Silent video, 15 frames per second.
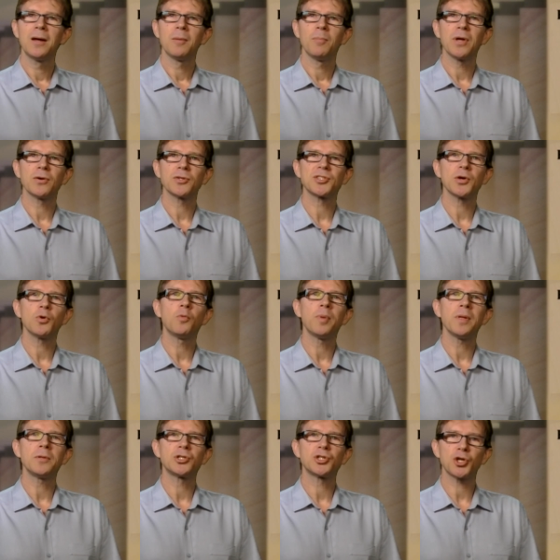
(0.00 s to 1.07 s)
Because there will
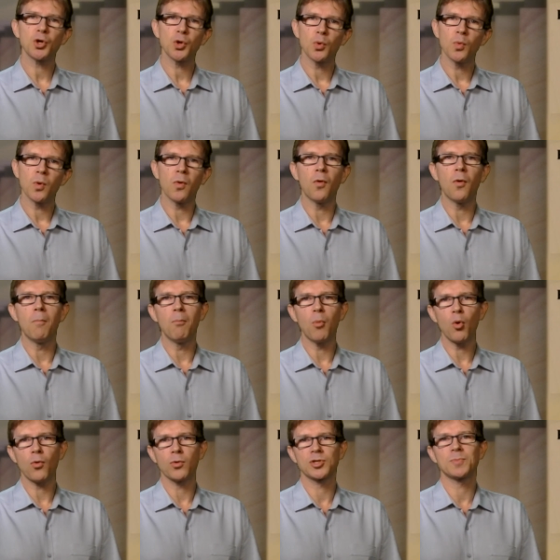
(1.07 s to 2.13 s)
be 2 or
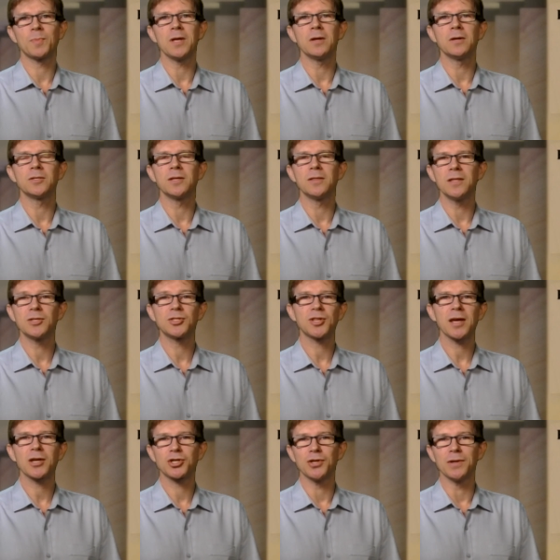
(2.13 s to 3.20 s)
more speakers in this
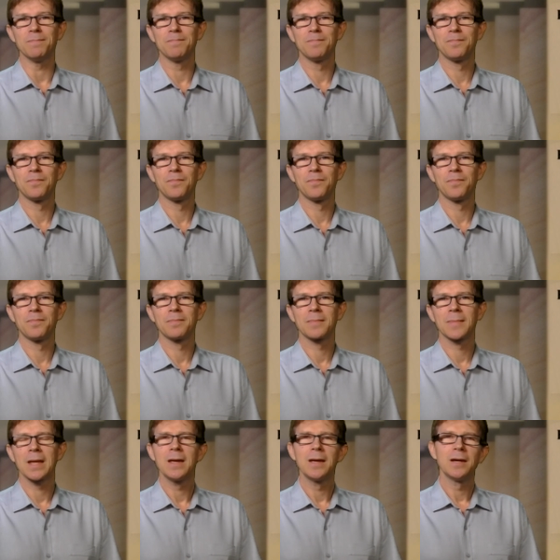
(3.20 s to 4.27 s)
section.
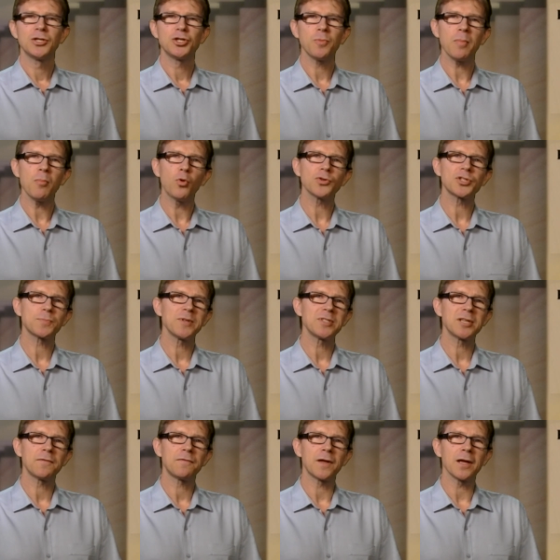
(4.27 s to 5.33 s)
To be more
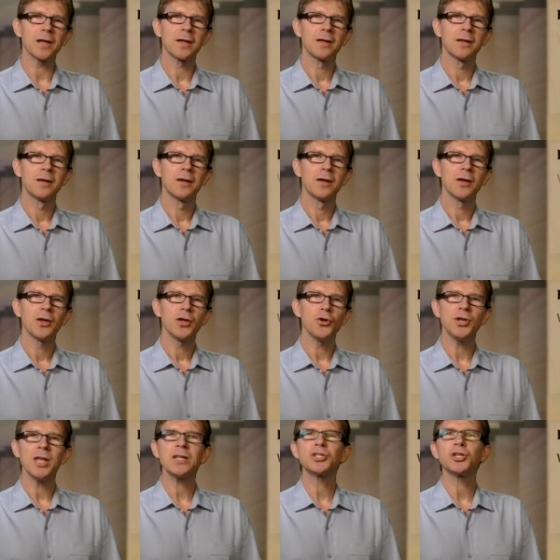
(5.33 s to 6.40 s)
specific, you
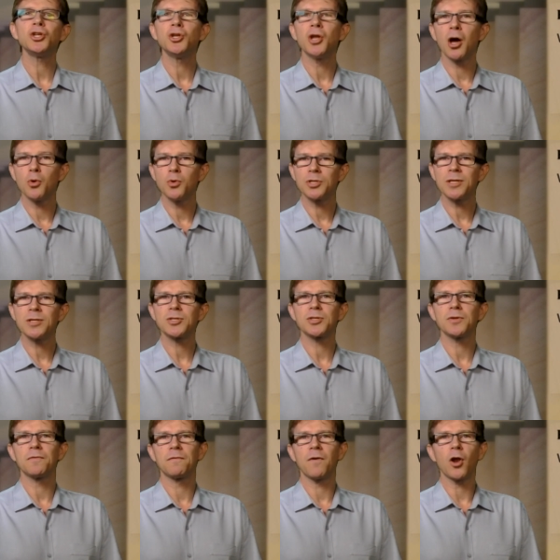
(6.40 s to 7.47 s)
need to notice
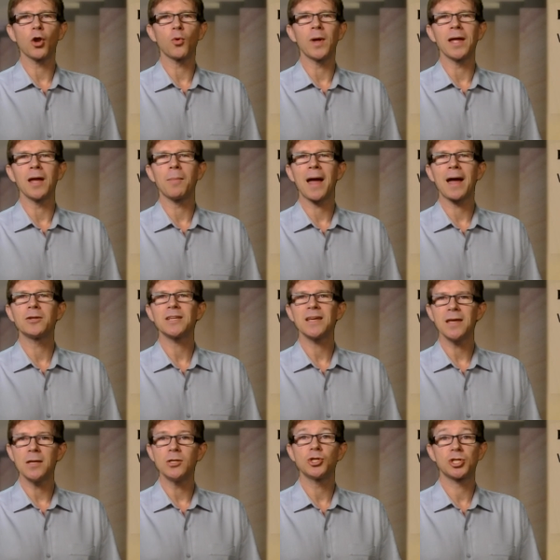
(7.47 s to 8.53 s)
the following about
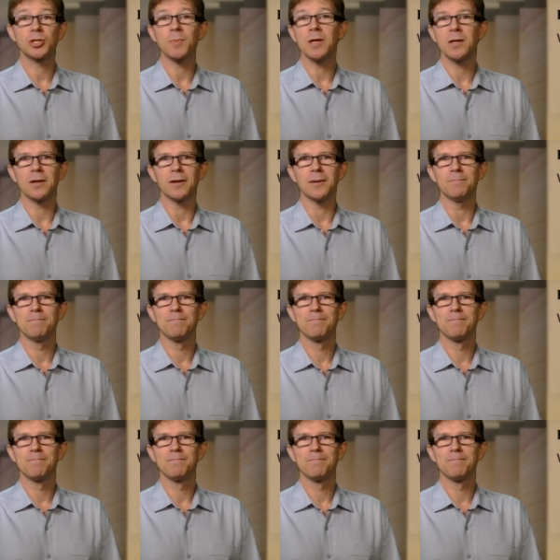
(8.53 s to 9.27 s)
each speaker.